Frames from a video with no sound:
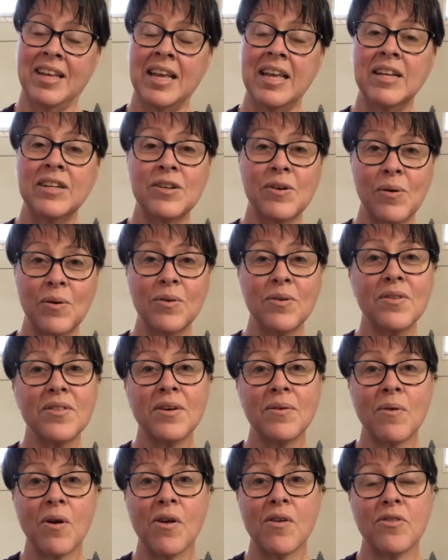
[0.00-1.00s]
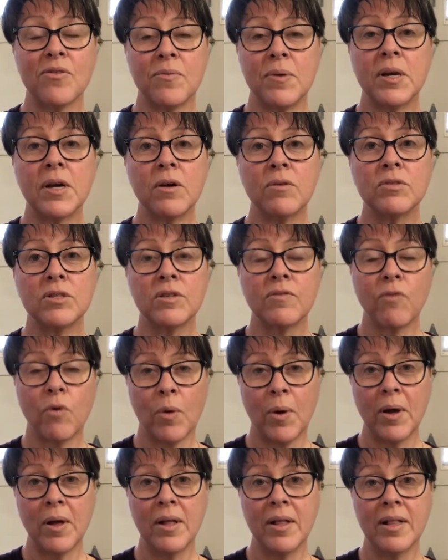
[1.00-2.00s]
In total, there are 3 coats of
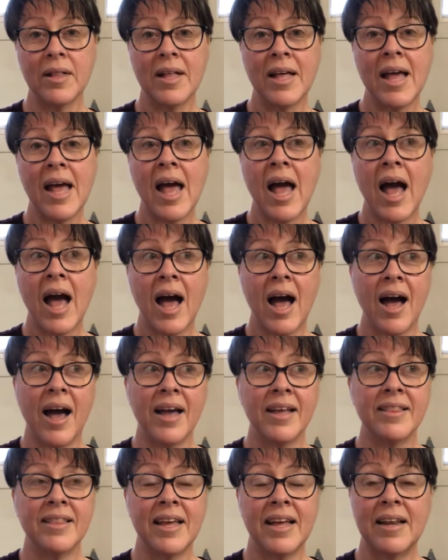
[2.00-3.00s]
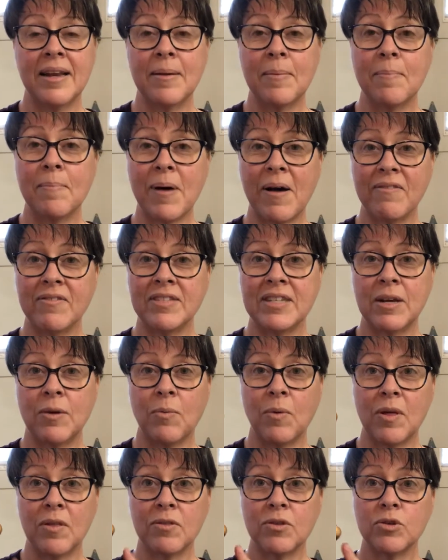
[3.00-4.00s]
oil. I then buffed it
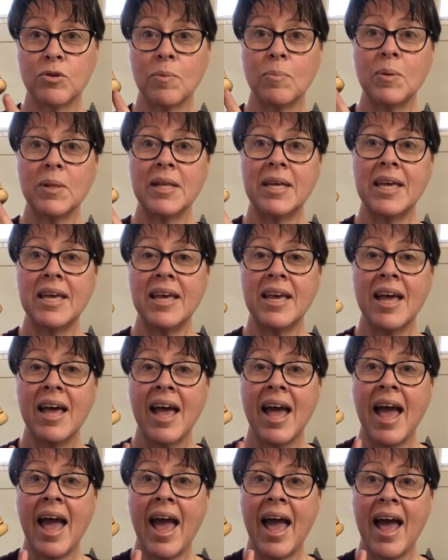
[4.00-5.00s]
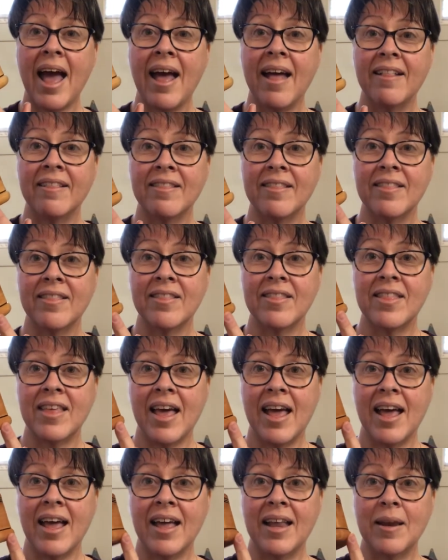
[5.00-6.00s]
with Tripoli and
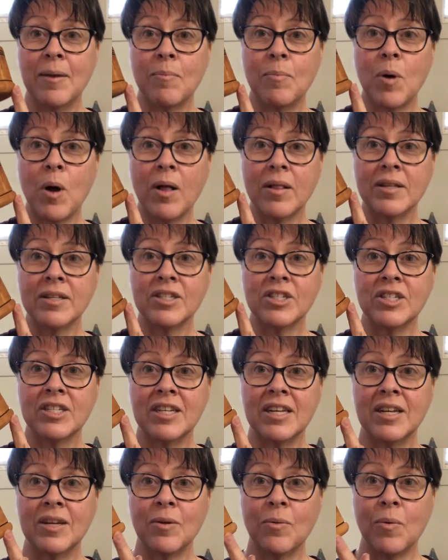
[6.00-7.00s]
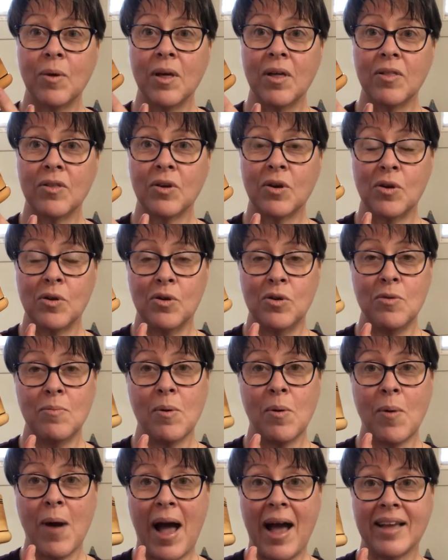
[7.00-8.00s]
then polished it with Carnauba
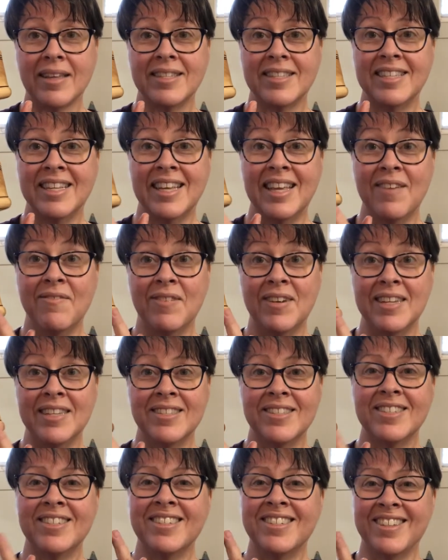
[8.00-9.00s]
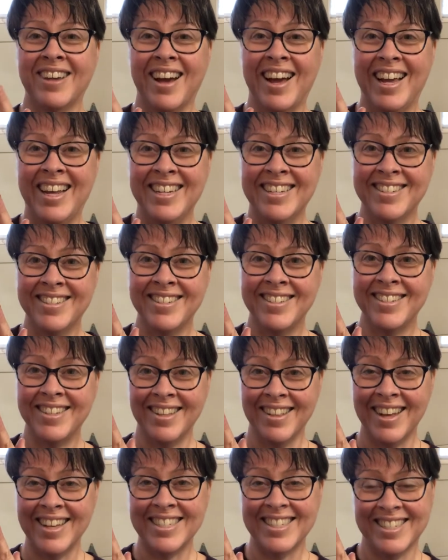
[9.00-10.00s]
wax to give it its shine. She
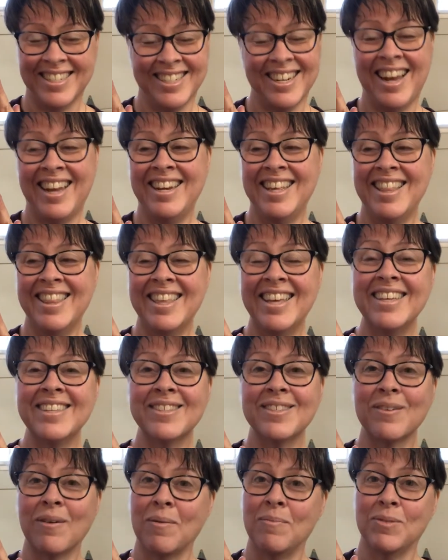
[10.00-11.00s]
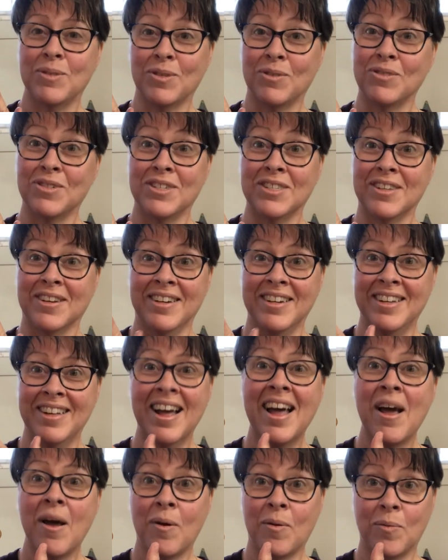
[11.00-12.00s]
likes shiny things, so I'm sure she's gonna
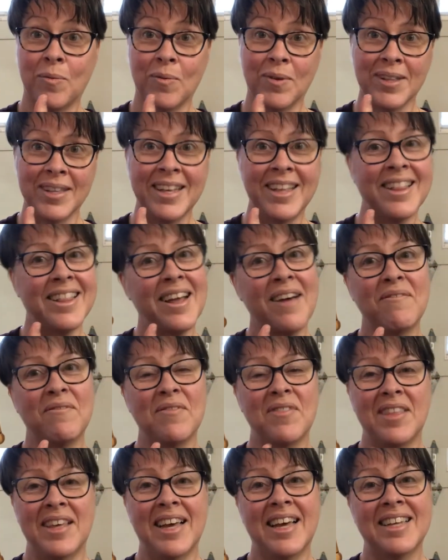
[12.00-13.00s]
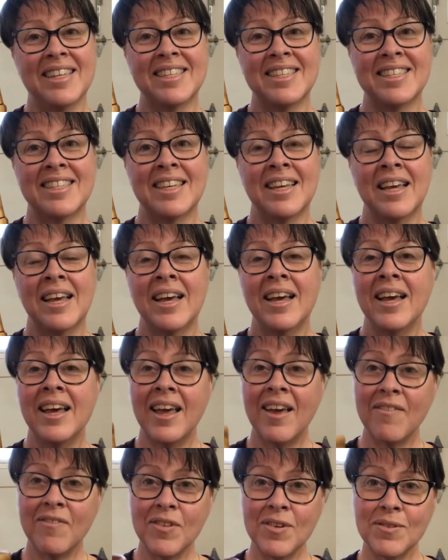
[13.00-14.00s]
really love this.
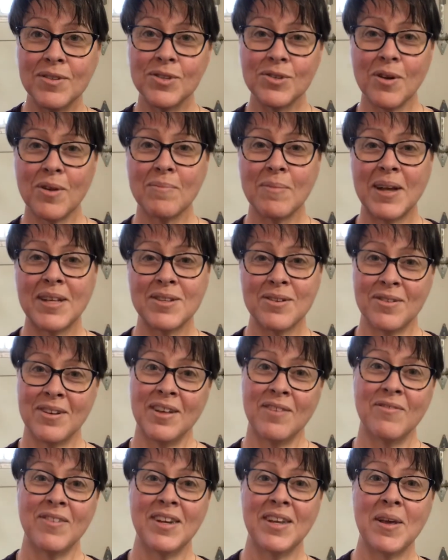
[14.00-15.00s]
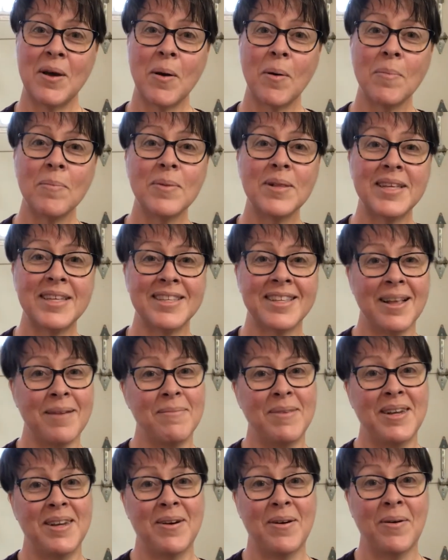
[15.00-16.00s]
If you enjoyed my turning video, please let
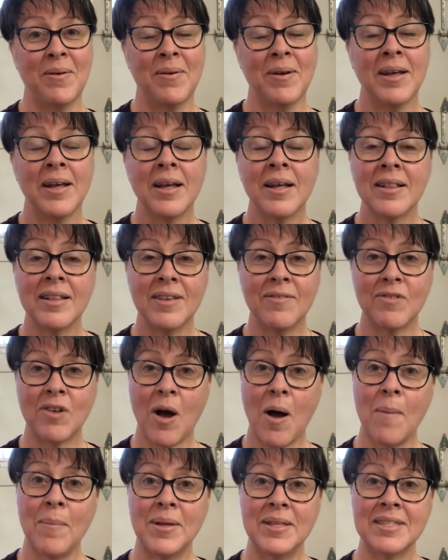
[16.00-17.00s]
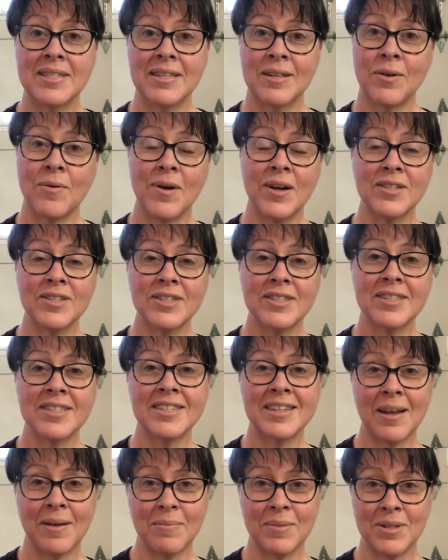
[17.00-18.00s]
me know. Leave comments and questions
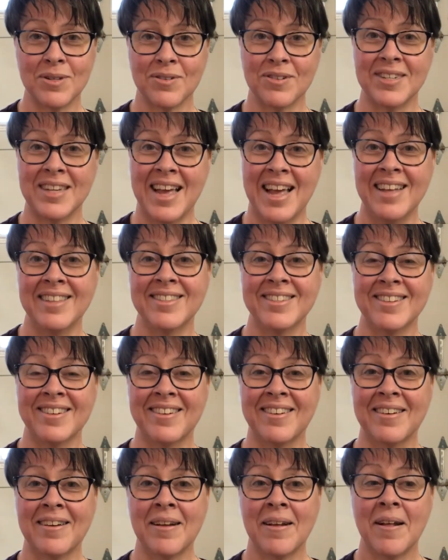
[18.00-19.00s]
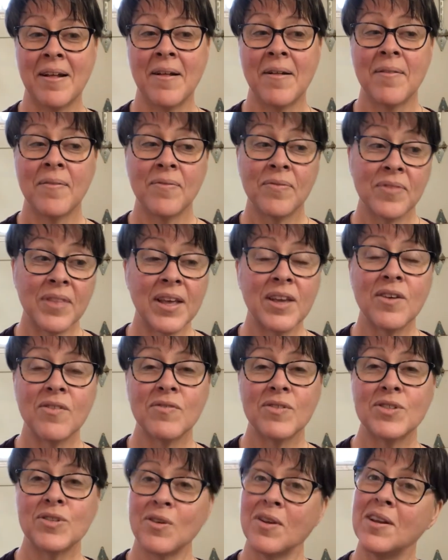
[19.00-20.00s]
and I'll be sure to answer. Thank you
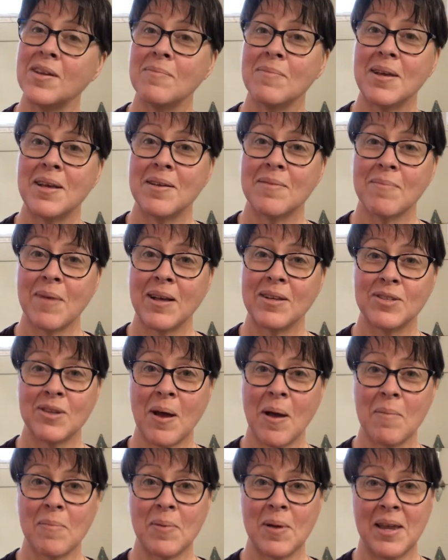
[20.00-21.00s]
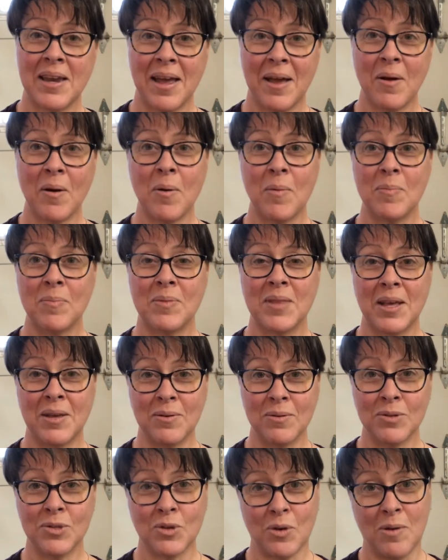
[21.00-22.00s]
for joining me in my shop, and I hope that
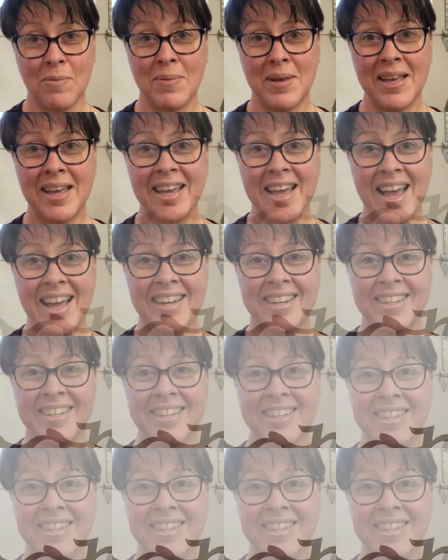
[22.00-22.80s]
you'll join me again.